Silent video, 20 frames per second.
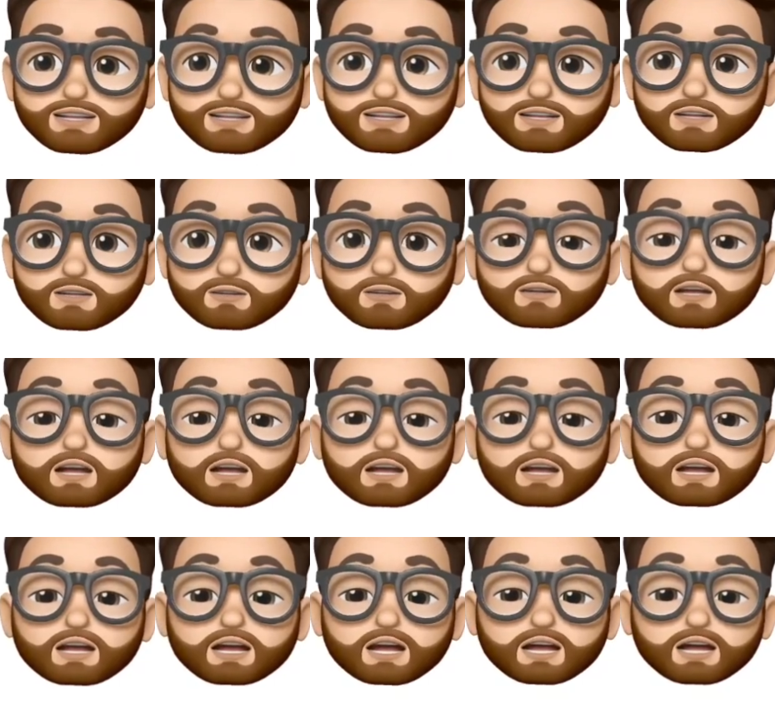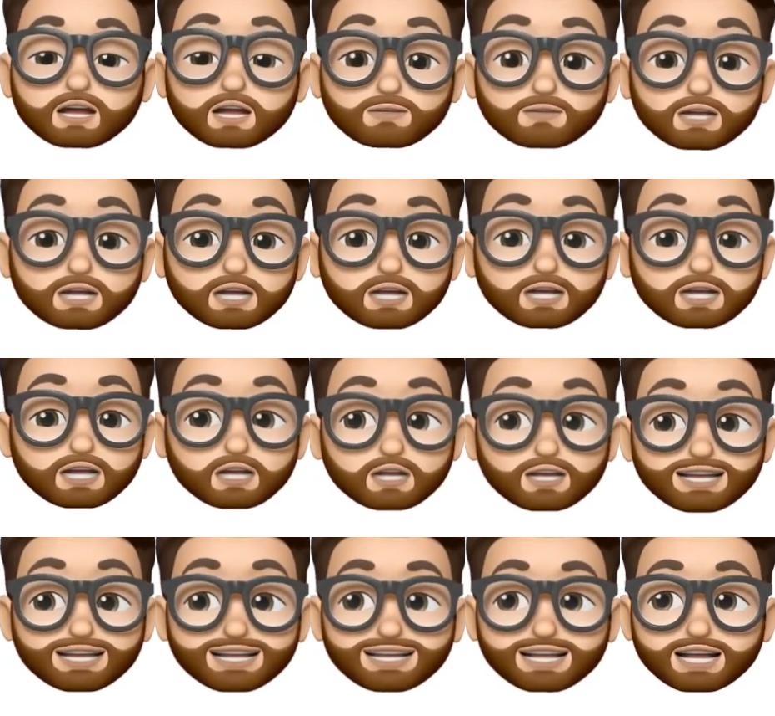So I'm going to click
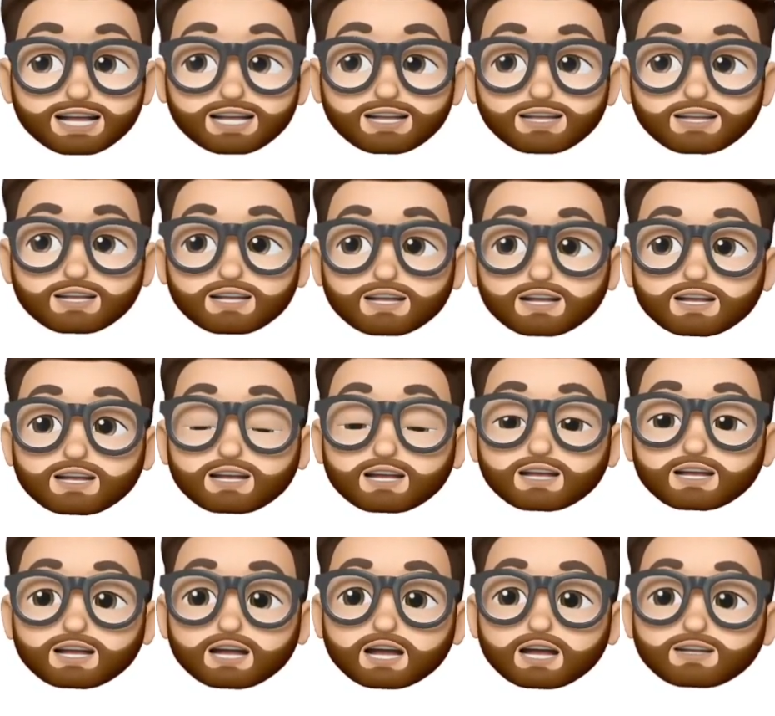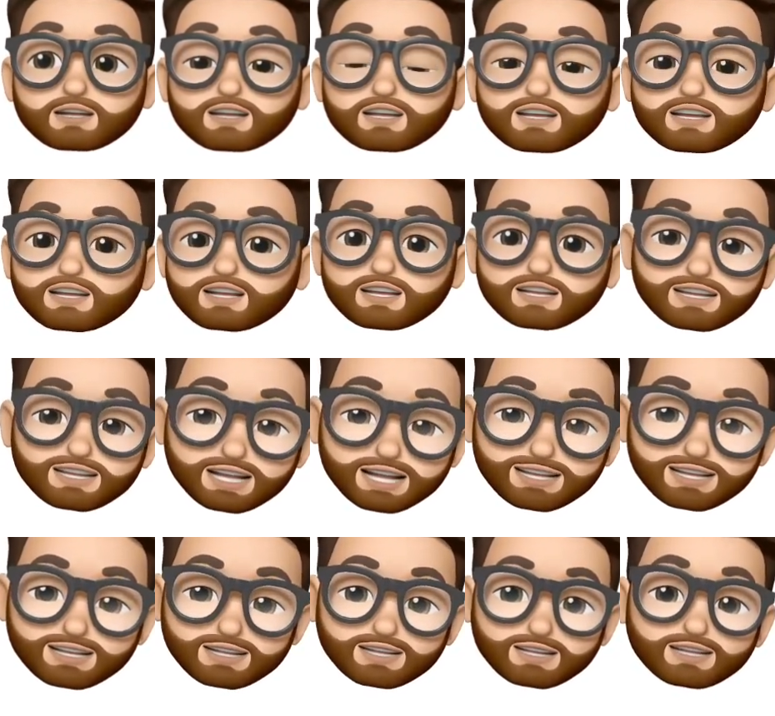on Test, and this is just a
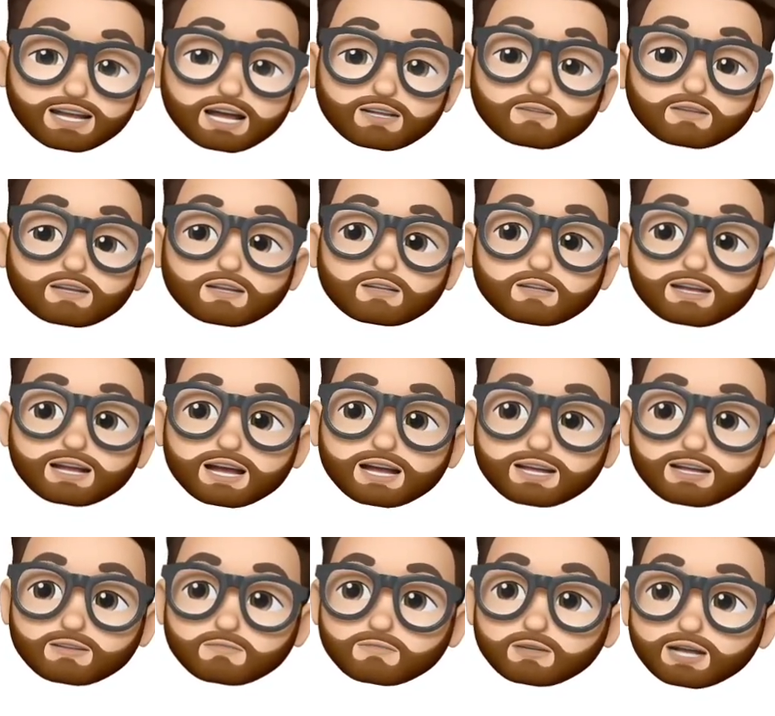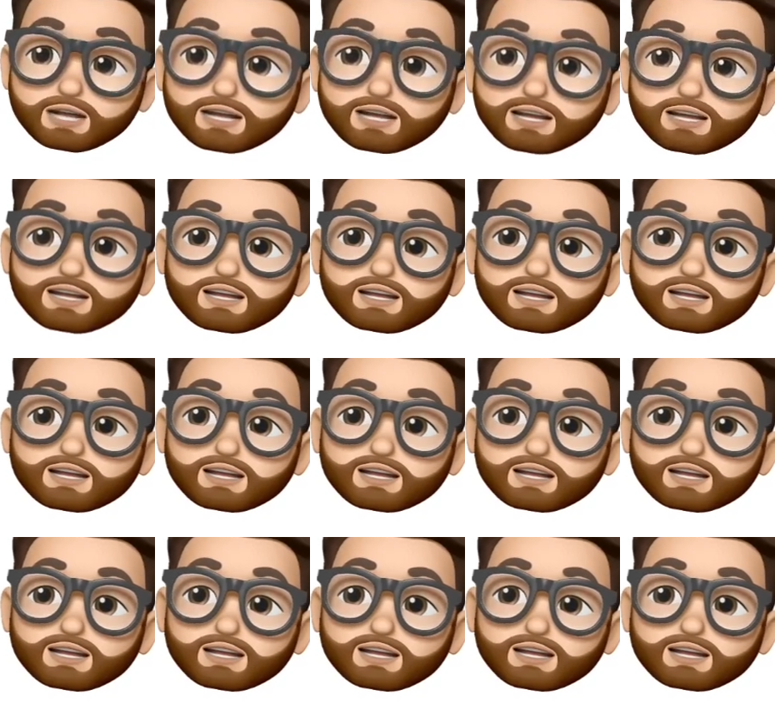test assignment that I have made.